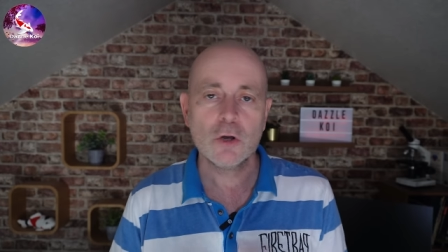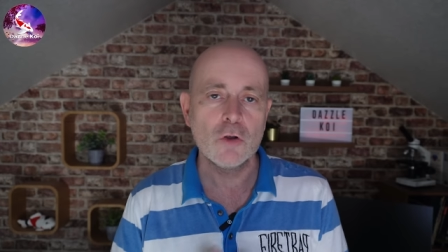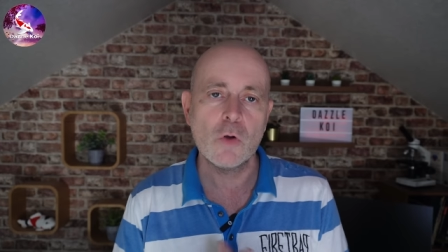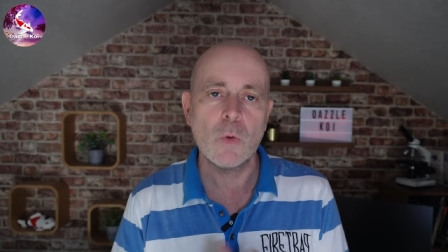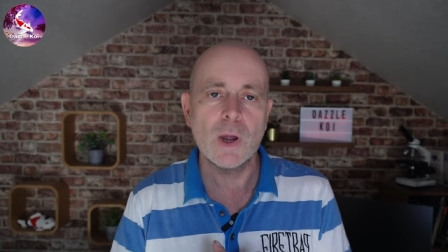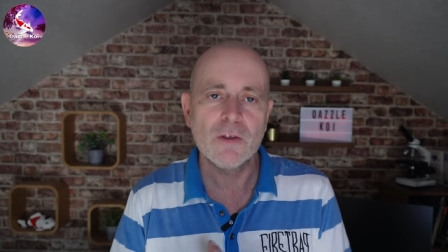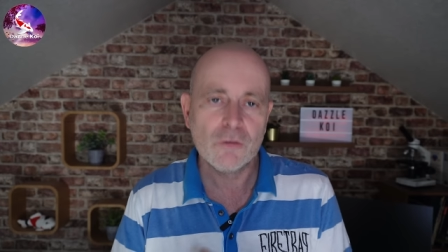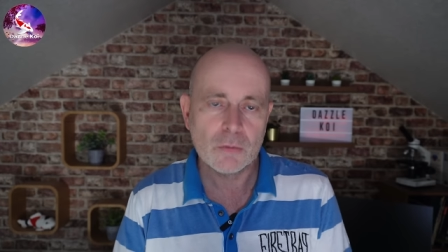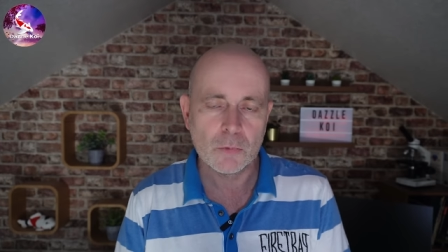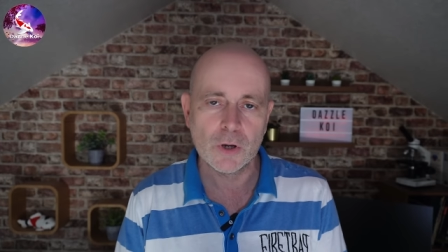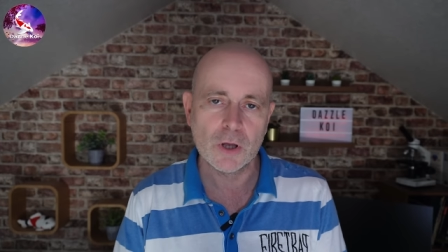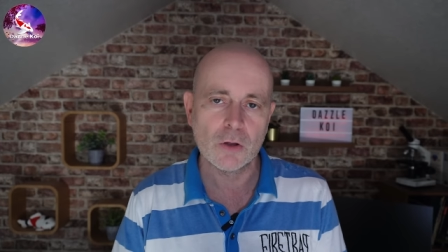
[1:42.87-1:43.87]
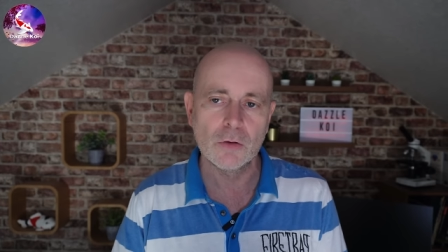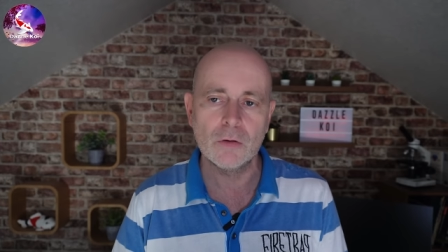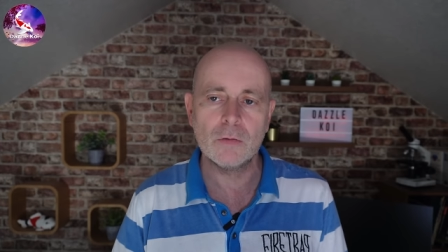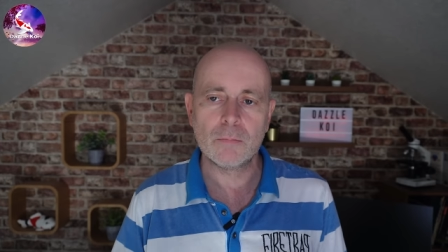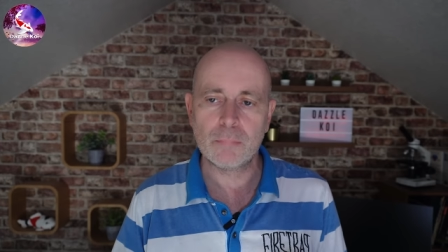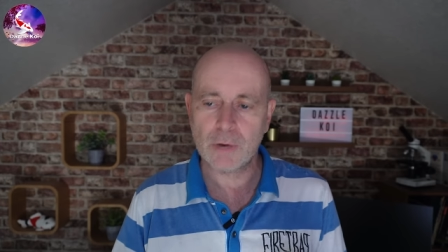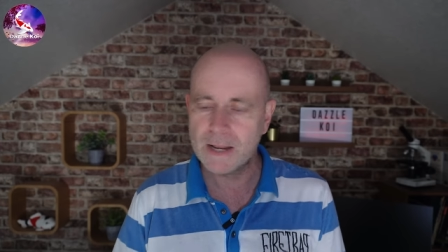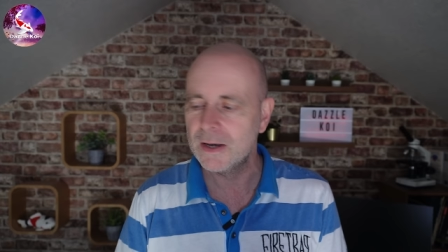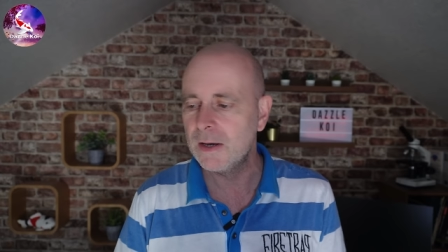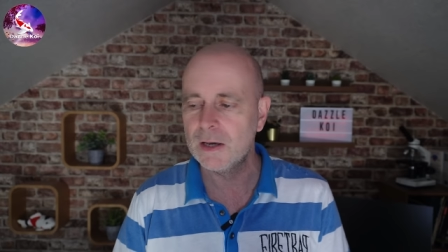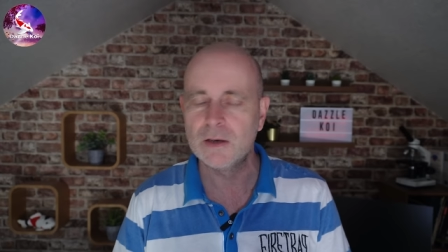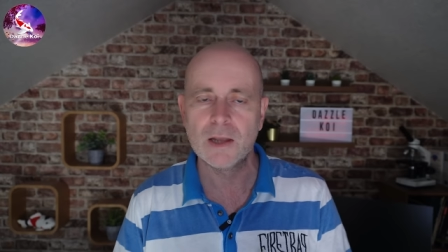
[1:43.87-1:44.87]
Don't waste your money on
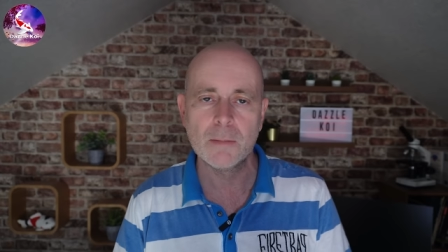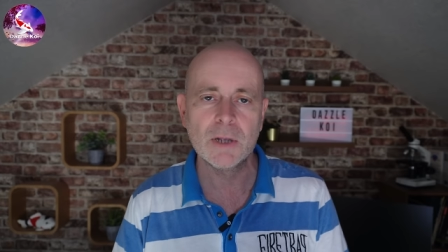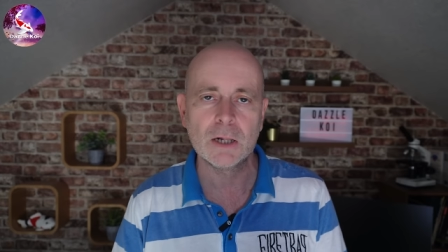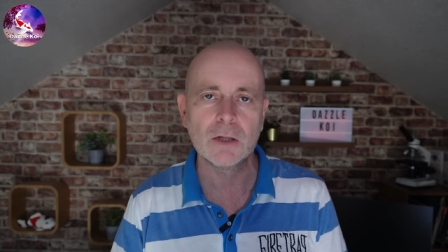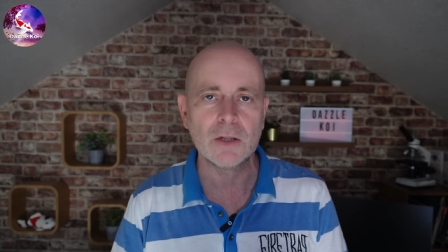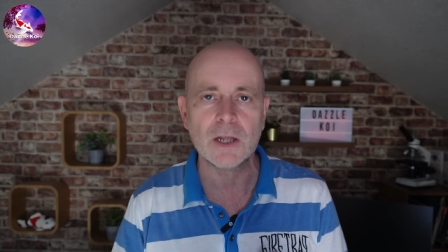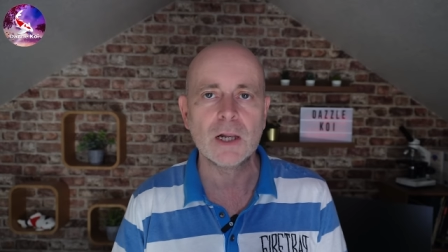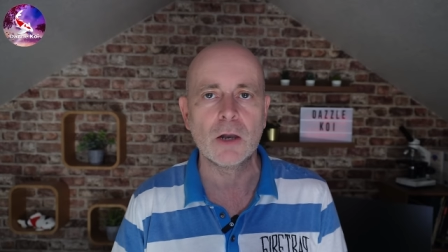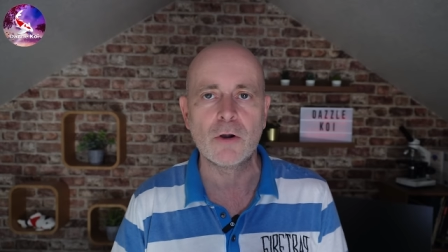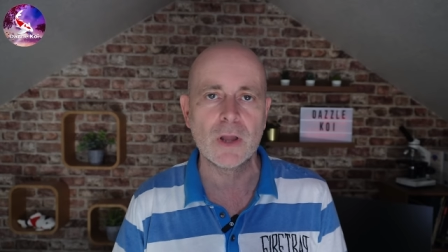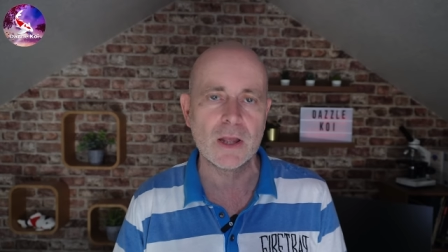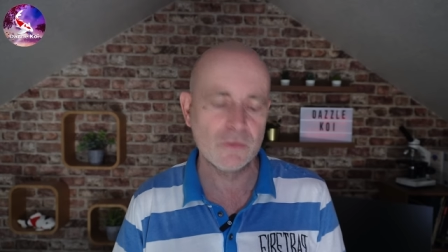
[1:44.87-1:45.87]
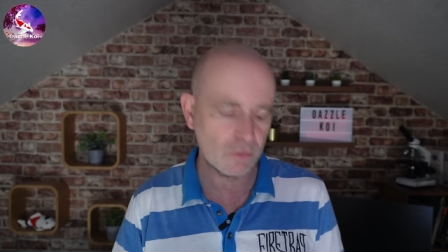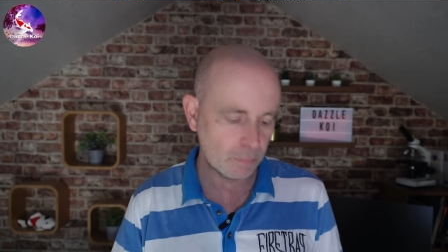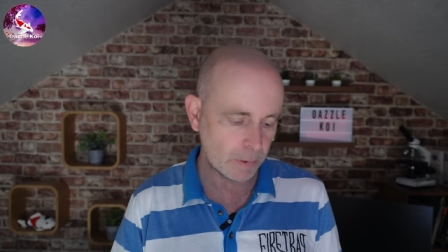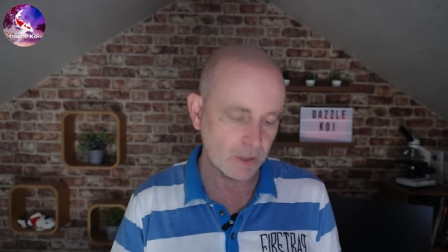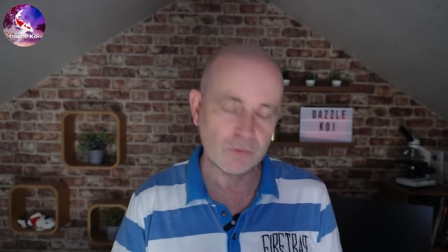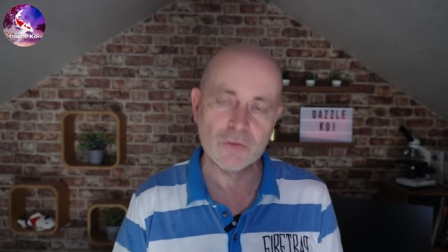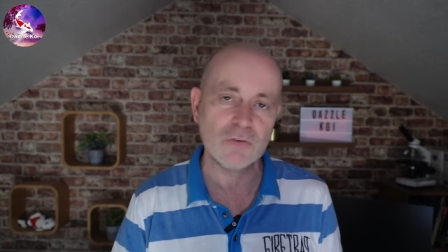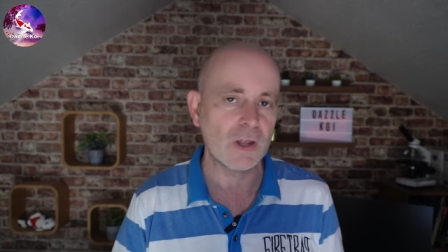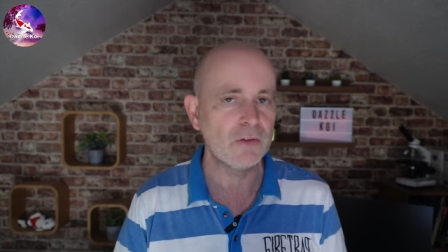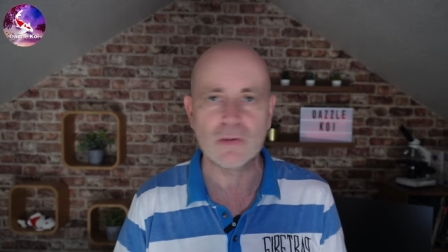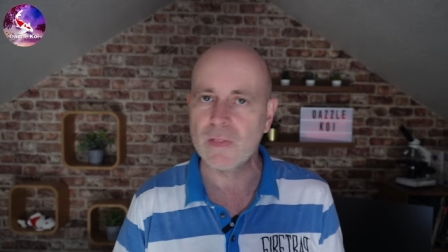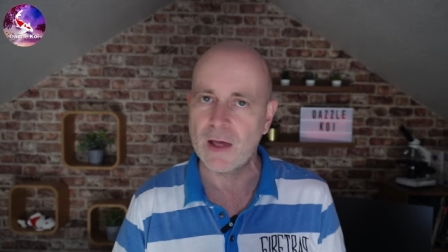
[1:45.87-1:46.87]
branded chemical dechlorinators because
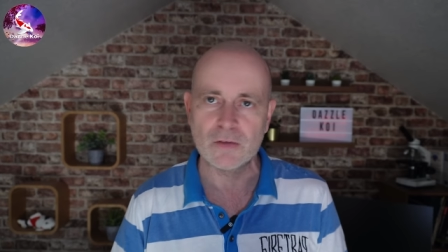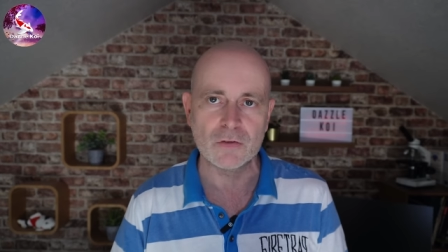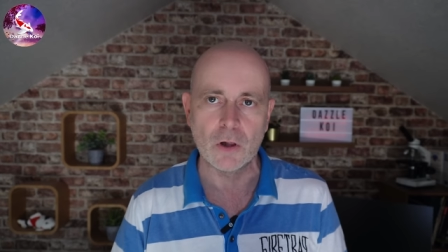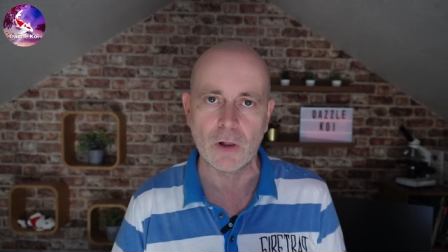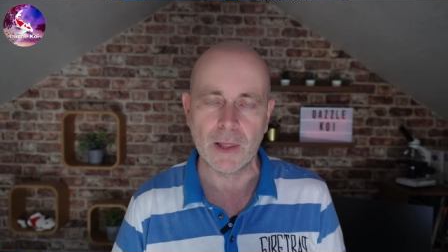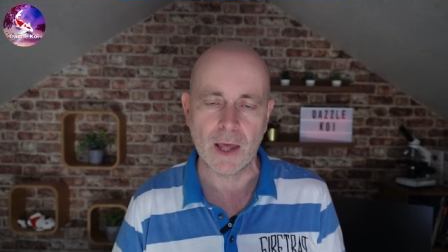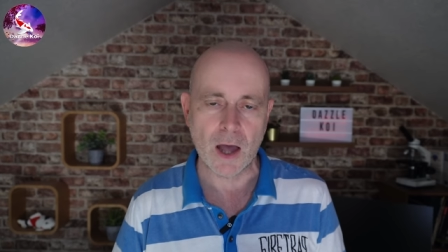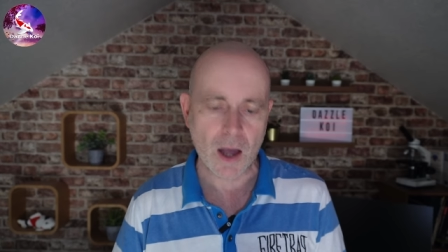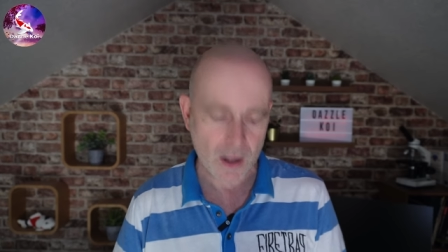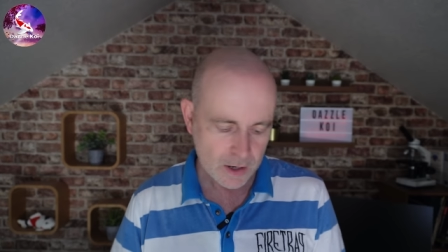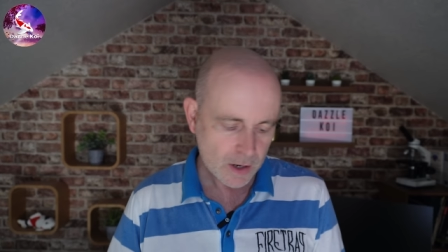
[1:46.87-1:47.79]
essentially that's all they are.